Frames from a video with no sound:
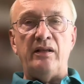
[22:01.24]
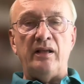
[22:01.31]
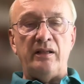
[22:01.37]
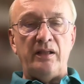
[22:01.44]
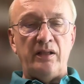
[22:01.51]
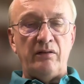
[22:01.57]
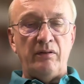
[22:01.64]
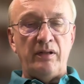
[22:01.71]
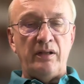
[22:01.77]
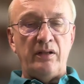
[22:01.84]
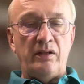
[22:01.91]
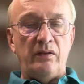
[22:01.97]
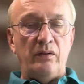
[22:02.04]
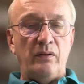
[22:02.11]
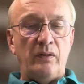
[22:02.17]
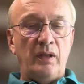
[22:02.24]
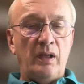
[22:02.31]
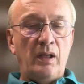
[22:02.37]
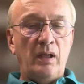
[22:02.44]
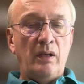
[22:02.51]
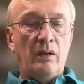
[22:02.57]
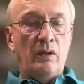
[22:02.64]
to 1922.
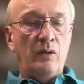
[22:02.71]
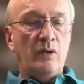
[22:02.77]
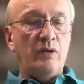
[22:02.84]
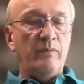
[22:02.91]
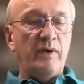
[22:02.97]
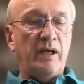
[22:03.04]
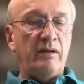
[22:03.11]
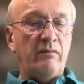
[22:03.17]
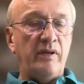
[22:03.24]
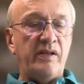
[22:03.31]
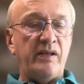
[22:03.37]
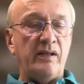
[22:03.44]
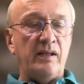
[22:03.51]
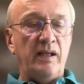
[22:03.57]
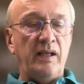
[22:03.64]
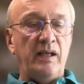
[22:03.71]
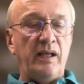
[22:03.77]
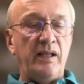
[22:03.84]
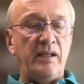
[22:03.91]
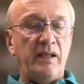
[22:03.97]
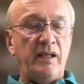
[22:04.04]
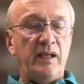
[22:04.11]
Okuma had recently, in
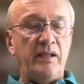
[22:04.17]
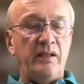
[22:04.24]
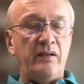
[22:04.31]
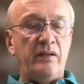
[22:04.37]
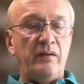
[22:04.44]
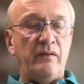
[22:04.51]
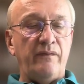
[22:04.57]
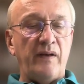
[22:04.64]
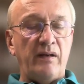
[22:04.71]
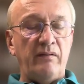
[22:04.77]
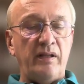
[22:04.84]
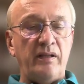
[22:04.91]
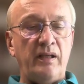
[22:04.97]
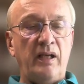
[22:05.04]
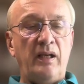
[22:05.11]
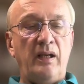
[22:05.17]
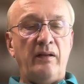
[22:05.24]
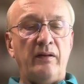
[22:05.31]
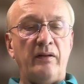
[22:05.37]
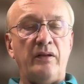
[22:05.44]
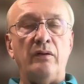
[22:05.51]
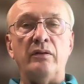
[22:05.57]
1882, founded
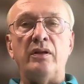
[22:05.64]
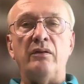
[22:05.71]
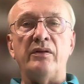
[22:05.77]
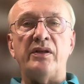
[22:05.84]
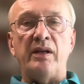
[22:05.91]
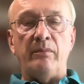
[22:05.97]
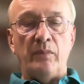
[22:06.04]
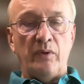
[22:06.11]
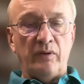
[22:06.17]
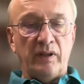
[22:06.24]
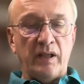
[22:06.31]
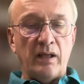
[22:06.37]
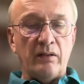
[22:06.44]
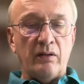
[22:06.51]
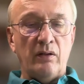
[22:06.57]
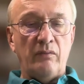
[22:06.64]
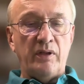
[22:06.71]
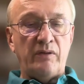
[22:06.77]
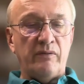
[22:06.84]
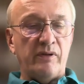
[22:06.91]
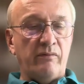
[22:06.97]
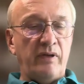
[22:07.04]
the Tokyo Senmon Gakko,
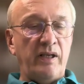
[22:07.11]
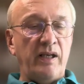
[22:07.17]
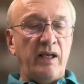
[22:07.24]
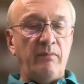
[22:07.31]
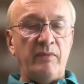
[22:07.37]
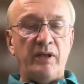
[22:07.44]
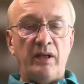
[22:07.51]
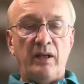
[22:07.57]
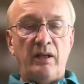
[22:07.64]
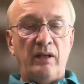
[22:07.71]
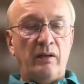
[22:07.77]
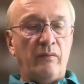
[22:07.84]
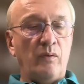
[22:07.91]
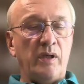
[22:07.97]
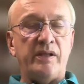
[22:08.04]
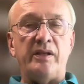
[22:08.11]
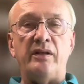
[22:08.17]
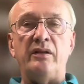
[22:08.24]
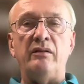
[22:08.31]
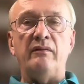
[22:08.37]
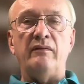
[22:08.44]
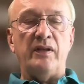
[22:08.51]
which was renamed
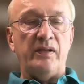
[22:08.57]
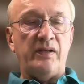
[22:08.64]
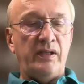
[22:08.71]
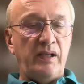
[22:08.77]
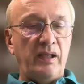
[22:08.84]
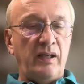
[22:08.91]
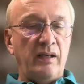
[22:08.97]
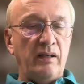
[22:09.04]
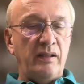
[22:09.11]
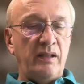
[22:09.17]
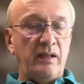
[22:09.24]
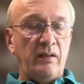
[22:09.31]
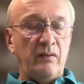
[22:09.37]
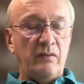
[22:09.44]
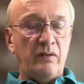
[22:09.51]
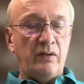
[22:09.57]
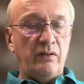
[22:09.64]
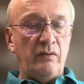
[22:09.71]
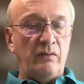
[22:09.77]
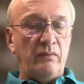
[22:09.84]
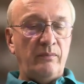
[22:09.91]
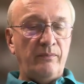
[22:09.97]
Waseda University in
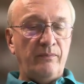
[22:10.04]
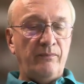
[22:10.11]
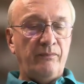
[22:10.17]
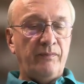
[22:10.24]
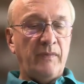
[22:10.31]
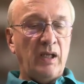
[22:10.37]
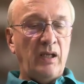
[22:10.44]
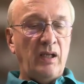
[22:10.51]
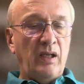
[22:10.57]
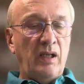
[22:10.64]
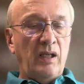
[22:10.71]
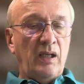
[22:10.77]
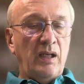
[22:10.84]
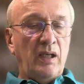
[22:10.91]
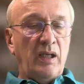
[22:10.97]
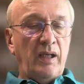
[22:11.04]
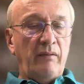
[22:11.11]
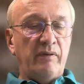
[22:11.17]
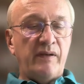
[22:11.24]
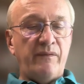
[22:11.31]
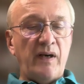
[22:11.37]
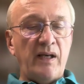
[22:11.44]
1902. He
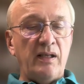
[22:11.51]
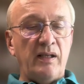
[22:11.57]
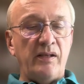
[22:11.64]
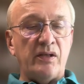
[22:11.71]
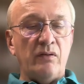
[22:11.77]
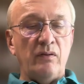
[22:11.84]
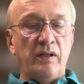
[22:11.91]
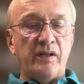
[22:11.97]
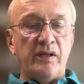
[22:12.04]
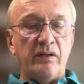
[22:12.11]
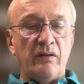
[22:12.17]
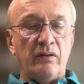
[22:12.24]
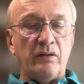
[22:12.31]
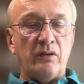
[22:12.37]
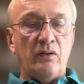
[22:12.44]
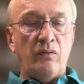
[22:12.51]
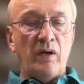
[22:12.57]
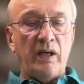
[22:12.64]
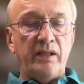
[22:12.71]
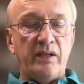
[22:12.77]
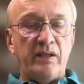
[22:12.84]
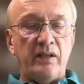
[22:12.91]
was friendly. School is not
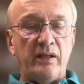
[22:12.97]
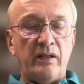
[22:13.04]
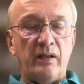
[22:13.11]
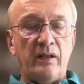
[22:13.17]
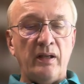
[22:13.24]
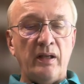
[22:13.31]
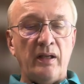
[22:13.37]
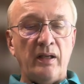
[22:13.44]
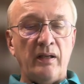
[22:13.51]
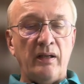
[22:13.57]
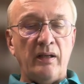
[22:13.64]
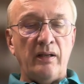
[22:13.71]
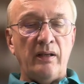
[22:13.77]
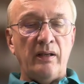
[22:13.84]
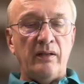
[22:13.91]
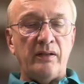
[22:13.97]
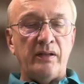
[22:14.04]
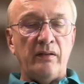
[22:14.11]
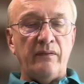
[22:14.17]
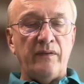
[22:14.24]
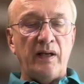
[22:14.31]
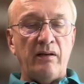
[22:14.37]
quite
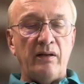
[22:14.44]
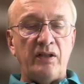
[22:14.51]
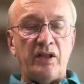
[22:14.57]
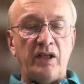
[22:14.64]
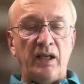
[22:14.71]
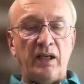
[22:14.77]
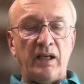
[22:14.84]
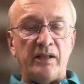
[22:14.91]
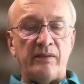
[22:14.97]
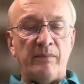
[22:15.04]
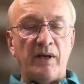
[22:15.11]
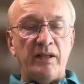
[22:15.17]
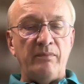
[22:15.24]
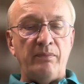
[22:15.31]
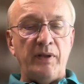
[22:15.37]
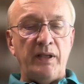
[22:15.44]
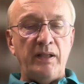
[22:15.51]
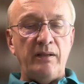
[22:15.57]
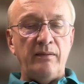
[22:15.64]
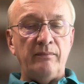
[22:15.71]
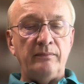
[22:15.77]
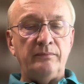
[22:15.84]
so flourishing as might
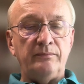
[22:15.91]
be,